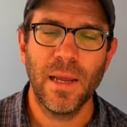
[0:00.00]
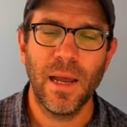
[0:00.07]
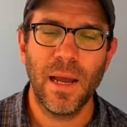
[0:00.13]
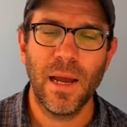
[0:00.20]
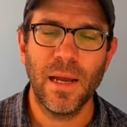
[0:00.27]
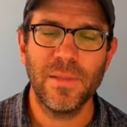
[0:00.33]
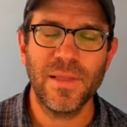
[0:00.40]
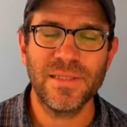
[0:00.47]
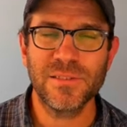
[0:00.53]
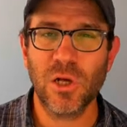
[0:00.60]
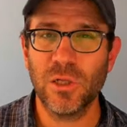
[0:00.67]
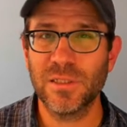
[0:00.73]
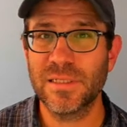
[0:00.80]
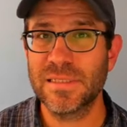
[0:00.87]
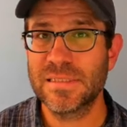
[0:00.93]
uh, that's
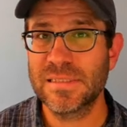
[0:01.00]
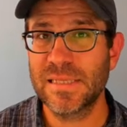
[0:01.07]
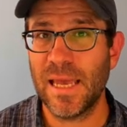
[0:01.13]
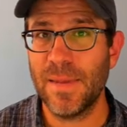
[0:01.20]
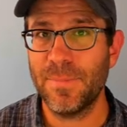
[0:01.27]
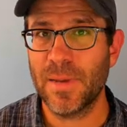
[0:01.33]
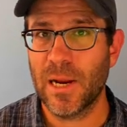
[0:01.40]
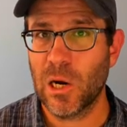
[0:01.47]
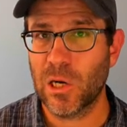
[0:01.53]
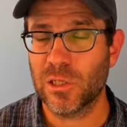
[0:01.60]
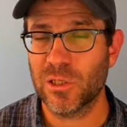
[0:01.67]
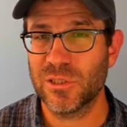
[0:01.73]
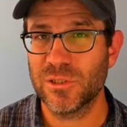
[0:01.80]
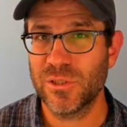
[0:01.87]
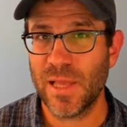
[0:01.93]
called an escape character.
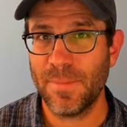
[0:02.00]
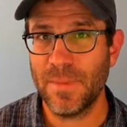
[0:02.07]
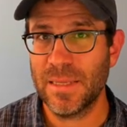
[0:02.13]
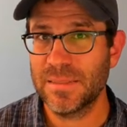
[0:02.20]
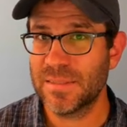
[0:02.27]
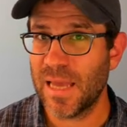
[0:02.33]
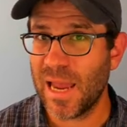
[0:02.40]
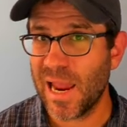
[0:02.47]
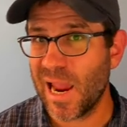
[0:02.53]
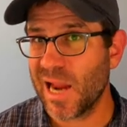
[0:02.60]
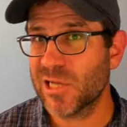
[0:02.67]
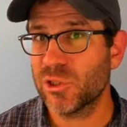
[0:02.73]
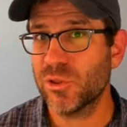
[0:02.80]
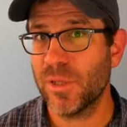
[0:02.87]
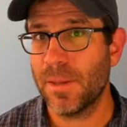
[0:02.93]
And so that means
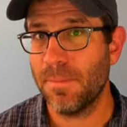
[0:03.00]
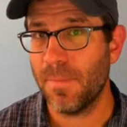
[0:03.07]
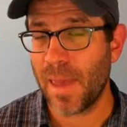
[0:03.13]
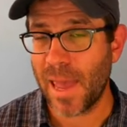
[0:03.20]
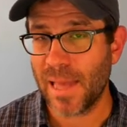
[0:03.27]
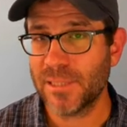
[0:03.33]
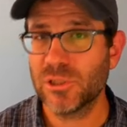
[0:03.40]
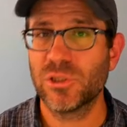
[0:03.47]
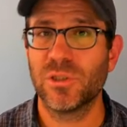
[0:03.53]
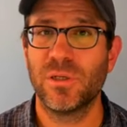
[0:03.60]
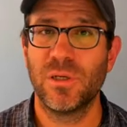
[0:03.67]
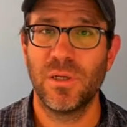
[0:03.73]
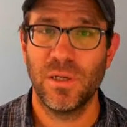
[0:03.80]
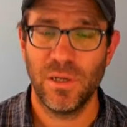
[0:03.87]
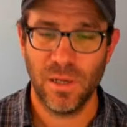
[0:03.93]
actually match
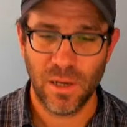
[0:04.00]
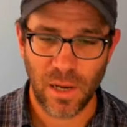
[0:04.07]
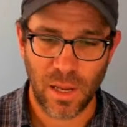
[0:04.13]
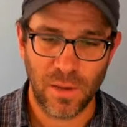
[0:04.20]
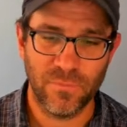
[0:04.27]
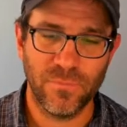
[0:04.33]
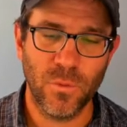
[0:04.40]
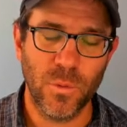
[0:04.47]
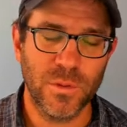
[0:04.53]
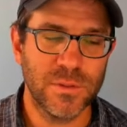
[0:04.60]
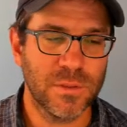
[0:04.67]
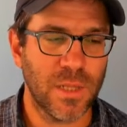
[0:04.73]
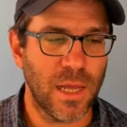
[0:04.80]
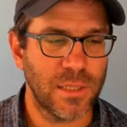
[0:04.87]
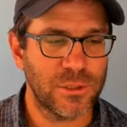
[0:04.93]
a forward
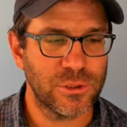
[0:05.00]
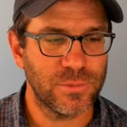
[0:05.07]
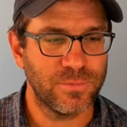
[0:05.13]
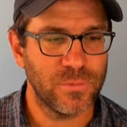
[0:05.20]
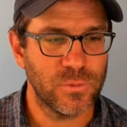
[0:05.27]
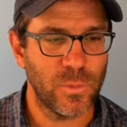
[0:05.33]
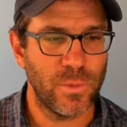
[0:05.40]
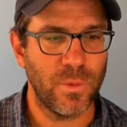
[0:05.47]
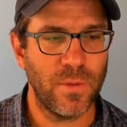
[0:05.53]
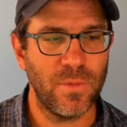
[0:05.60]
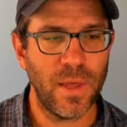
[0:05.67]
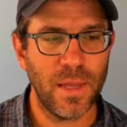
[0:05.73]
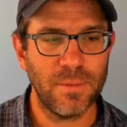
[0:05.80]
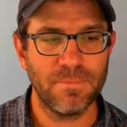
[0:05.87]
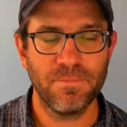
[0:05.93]
slash. So we run
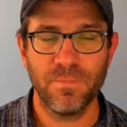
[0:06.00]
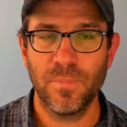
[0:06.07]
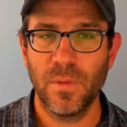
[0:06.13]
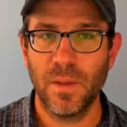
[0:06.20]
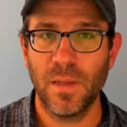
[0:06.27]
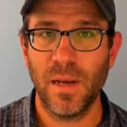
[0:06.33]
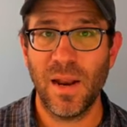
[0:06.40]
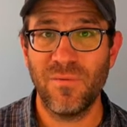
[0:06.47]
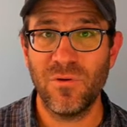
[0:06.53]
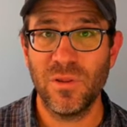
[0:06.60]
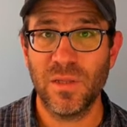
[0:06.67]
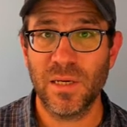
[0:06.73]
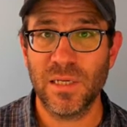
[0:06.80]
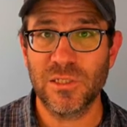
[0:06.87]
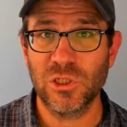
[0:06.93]
that,
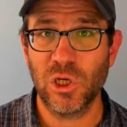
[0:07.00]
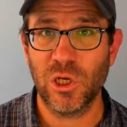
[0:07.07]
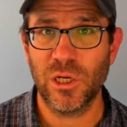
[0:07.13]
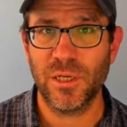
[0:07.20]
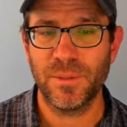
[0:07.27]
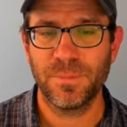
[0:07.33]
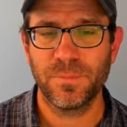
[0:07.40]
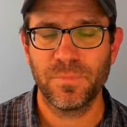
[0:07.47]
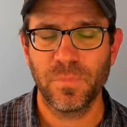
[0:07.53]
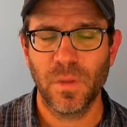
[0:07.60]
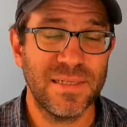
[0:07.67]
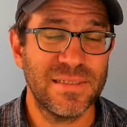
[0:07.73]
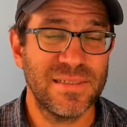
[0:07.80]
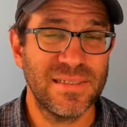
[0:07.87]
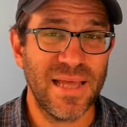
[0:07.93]
everything is good.
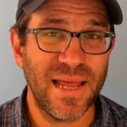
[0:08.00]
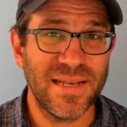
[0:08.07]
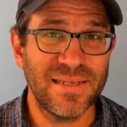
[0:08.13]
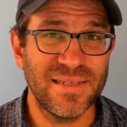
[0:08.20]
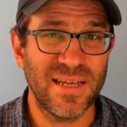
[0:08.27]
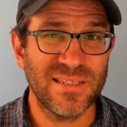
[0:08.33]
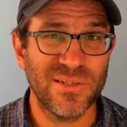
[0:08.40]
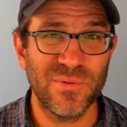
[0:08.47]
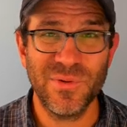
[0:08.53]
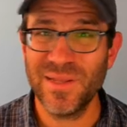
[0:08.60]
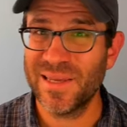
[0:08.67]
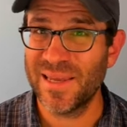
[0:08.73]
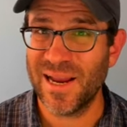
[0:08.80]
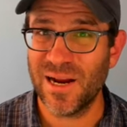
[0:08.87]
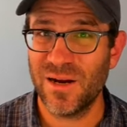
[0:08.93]
Sed doesn't really
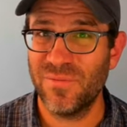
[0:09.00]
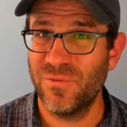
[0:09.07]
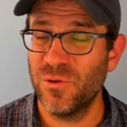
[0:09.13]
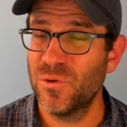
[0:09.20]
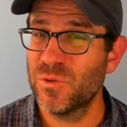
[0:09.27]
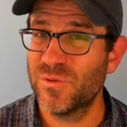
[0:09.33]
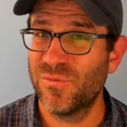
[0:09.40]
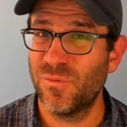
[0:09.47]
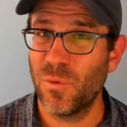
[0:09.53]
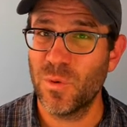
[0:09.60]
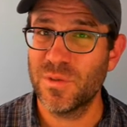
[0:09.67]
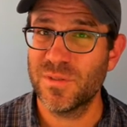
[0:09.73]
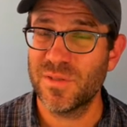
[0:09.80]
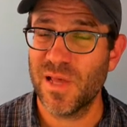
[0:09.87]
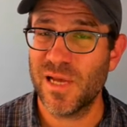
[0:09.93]
care if you use
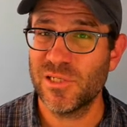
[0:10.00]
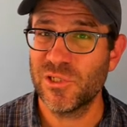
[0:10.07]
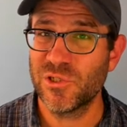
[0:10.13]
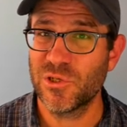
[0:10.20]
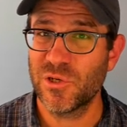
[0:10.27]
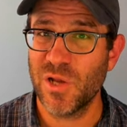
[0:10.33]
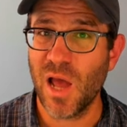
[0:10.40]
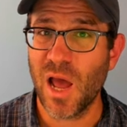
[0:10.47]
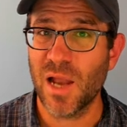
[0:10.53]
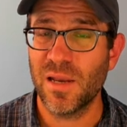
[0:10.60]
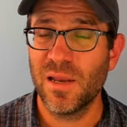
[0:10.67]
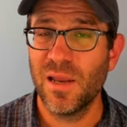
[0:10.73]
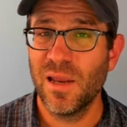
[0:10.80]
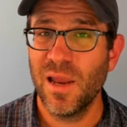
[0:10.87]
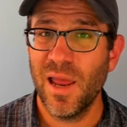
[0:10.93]
forward slashes or not,
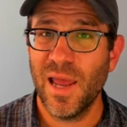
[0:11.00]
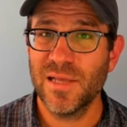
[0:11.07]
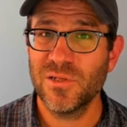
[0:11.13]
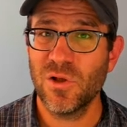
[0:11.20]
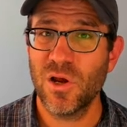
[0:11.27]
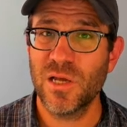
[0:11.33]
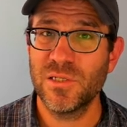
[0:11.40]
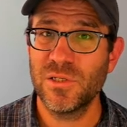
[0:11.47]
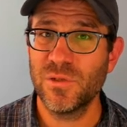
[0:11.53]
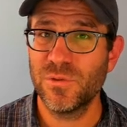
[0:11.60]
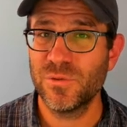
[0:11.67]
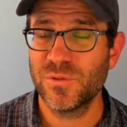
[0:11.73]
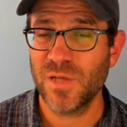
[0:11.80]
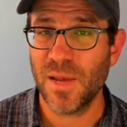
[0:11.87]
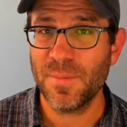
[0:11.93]
as long as you
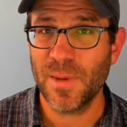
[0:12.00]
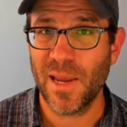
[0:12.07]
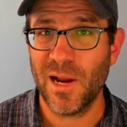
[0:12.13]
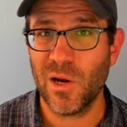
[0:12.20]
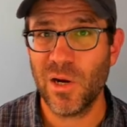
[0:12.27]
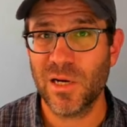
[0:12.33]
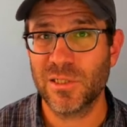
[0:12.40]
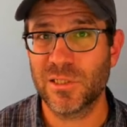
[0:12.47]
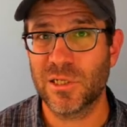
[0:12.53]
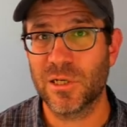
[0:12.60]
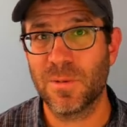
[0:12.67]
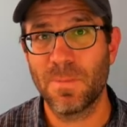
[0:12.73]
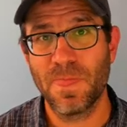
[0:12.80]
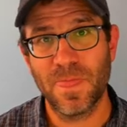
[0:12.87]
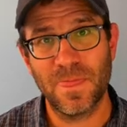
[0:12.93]
use some
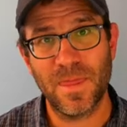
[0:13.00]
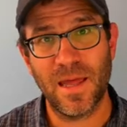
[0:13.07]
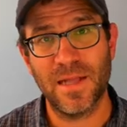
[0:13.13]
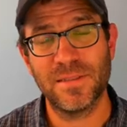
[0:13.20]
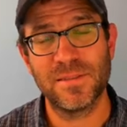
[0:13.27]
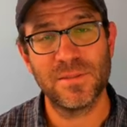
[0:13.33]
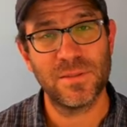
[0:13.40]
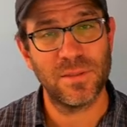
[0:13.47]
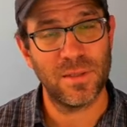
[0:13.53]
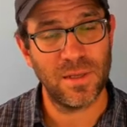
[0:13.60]
character that's